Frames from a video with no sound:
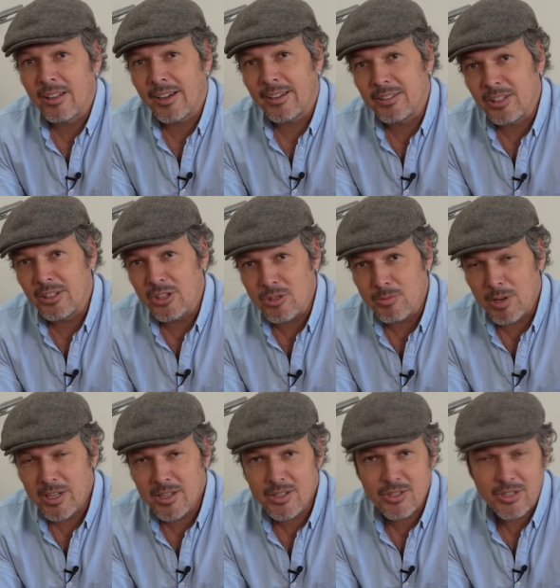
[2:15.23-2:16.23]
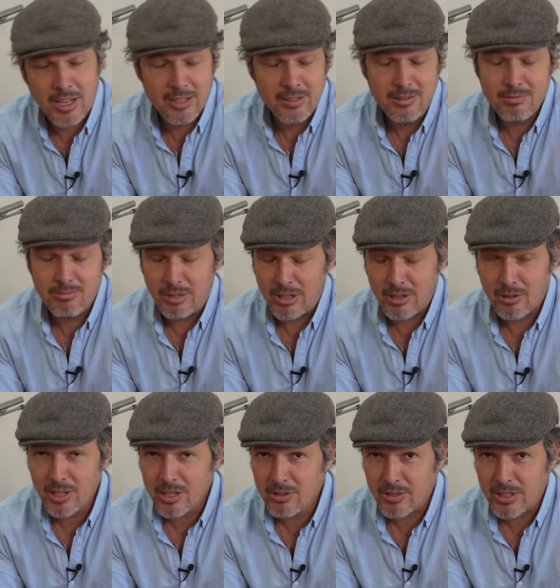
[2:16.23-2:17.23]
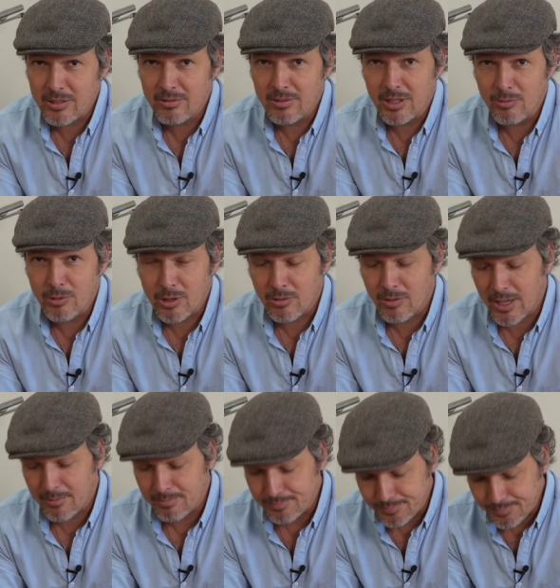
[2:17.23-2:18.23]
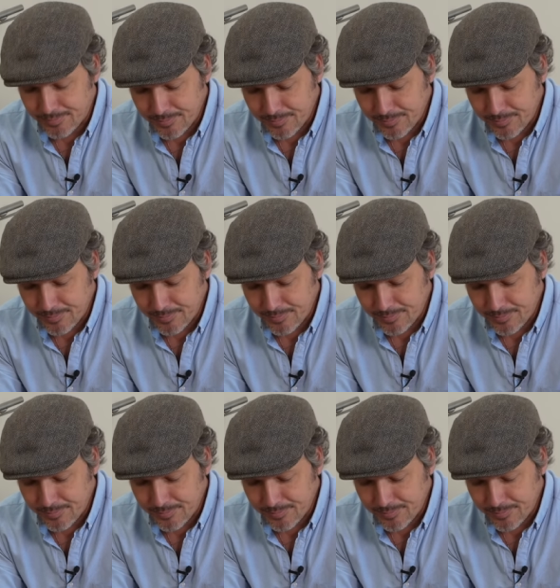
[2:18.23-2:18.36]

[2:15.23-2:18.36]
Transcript: 19 inch barrels and they are accurate, they work well.